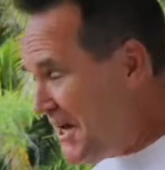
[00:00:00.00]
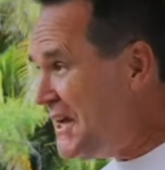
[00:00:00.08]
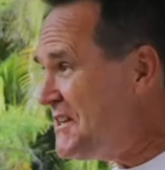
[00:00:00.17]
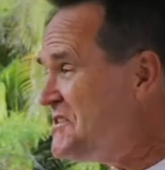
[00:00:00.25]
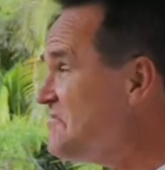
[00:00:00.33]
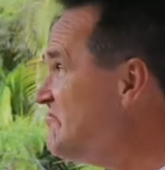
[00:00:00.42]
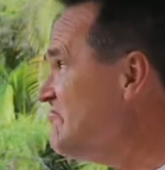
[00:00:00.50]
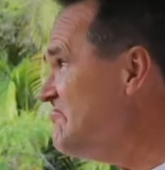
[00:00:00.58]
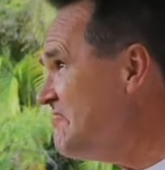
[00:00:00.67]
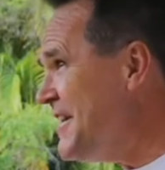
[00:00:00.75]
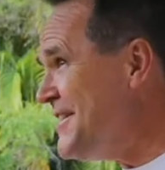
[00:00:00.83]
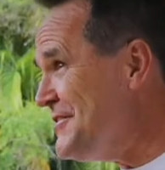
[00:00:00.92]
and
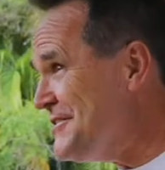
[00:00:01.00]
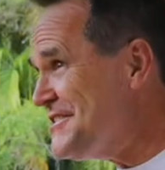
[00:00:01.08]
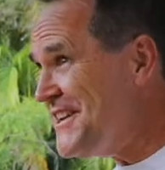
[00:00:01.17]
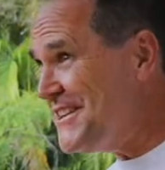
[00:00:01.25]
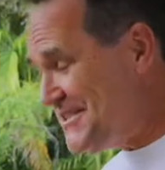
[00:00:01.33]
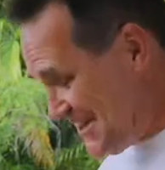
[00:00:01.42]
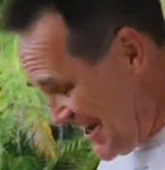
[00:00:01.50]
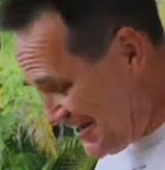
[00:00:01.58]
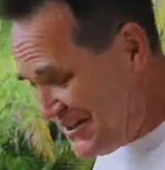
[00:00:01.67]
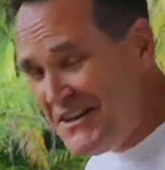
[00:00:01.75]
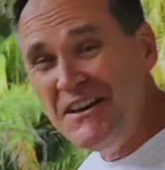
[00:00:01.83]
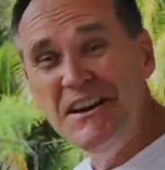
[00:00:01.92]
when the sun's
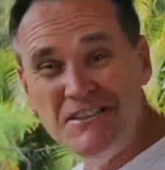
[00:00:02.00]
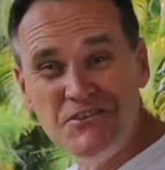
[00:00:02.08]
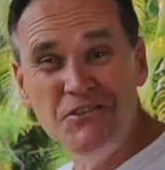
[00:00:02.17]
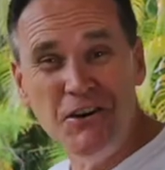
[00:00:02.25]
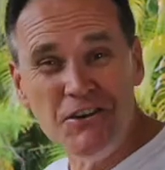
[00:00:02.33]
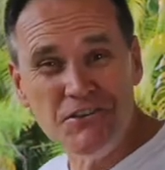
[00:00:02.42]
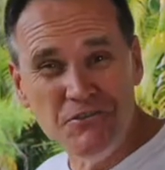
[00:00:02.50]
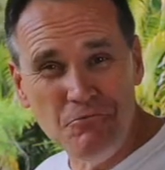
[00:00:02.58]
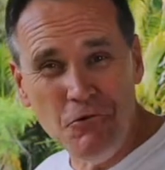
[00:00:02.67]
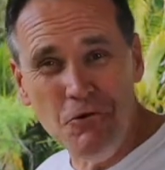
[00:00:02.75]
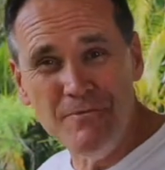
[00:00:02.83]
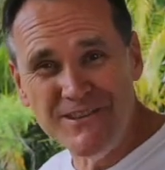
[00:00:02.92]
out, it's nice and
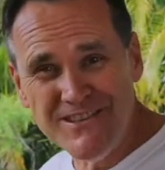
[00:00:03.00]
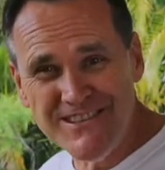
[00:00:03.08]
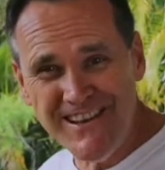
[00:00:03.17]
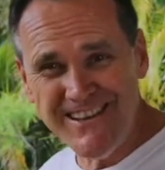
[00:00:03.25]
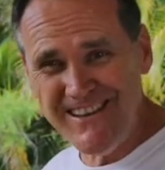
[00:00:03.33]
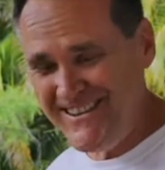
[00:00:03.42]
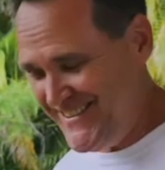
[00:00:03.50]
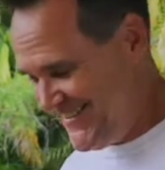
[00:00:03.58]
warm and sunny.